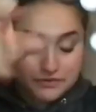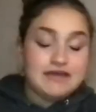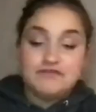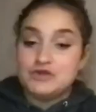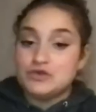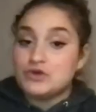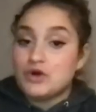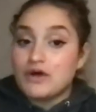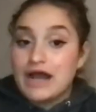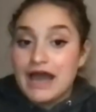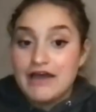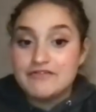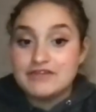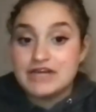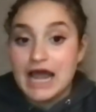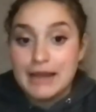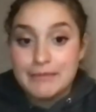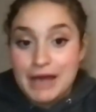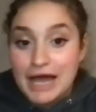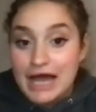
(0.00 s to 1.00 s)
If you don't have an
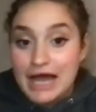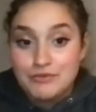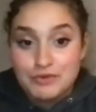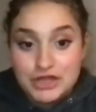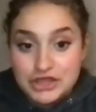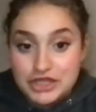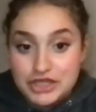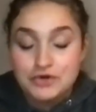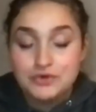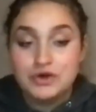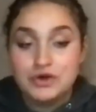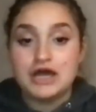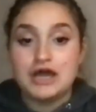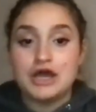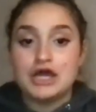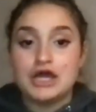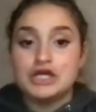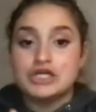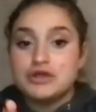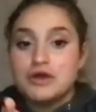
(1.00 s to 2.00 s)
iPad with you,
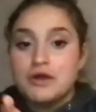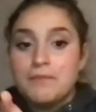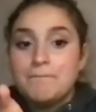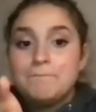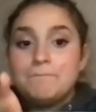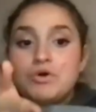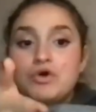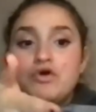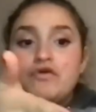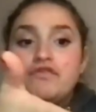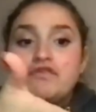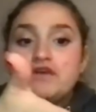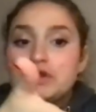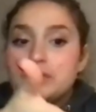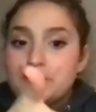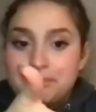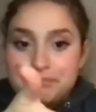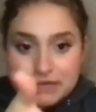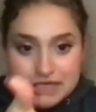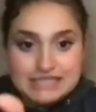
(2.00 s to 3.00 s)
move
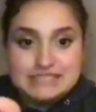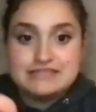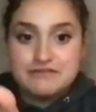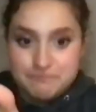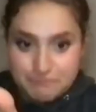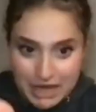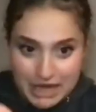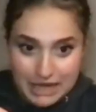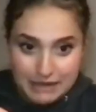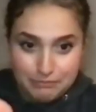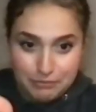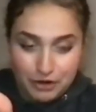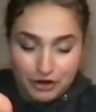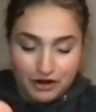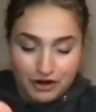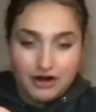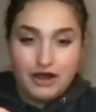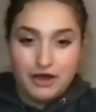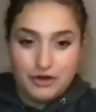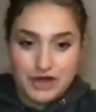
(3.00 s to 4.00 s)
your piece of
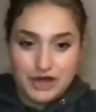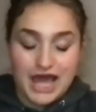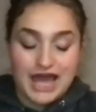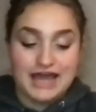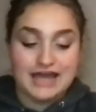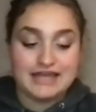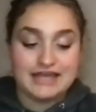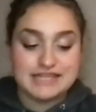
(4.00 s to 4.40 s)
paper, okay?